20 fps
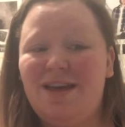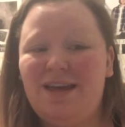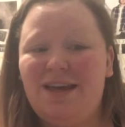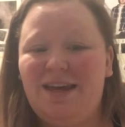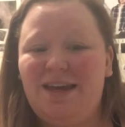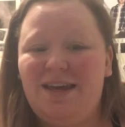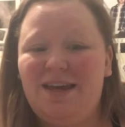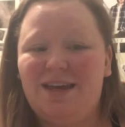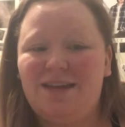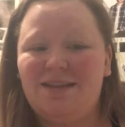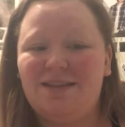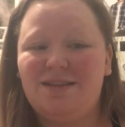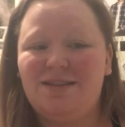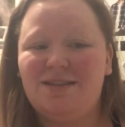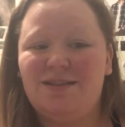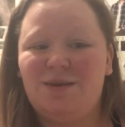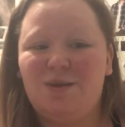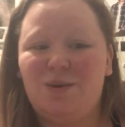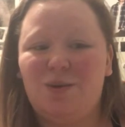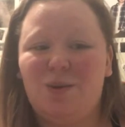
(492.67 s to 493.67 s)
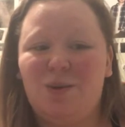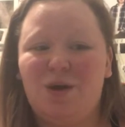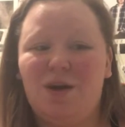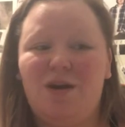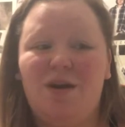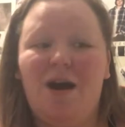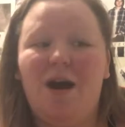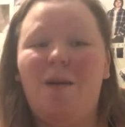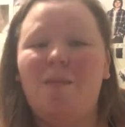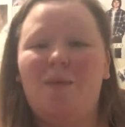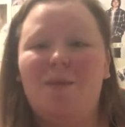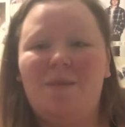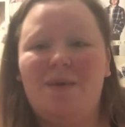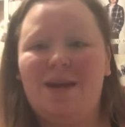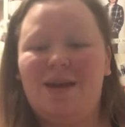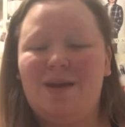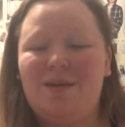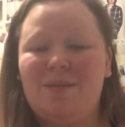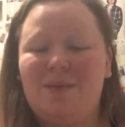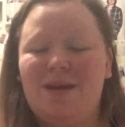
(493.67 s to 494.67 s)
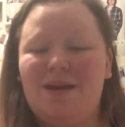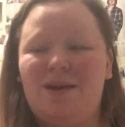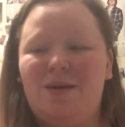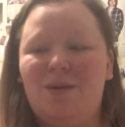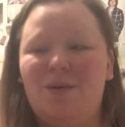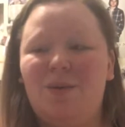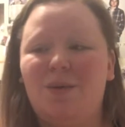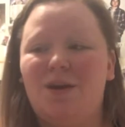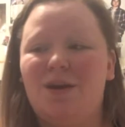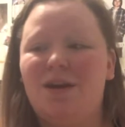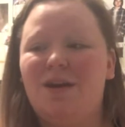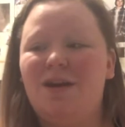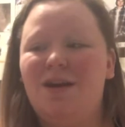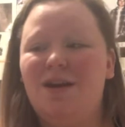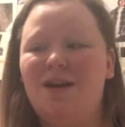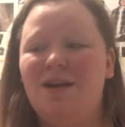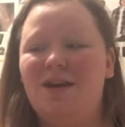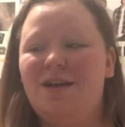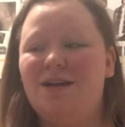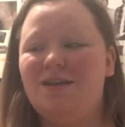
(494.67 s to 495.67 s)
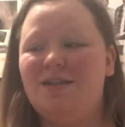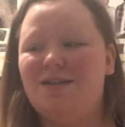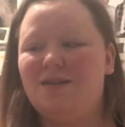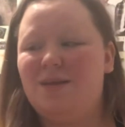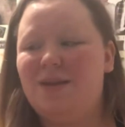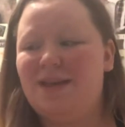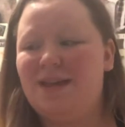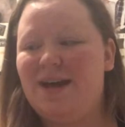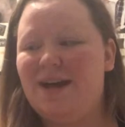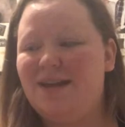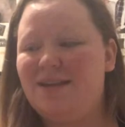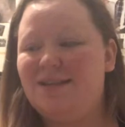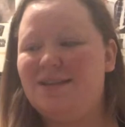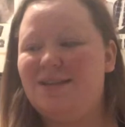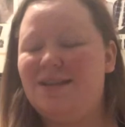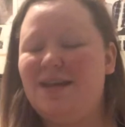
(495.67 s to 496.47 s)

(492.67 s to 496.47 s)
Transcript: and or complimenting me or doing that.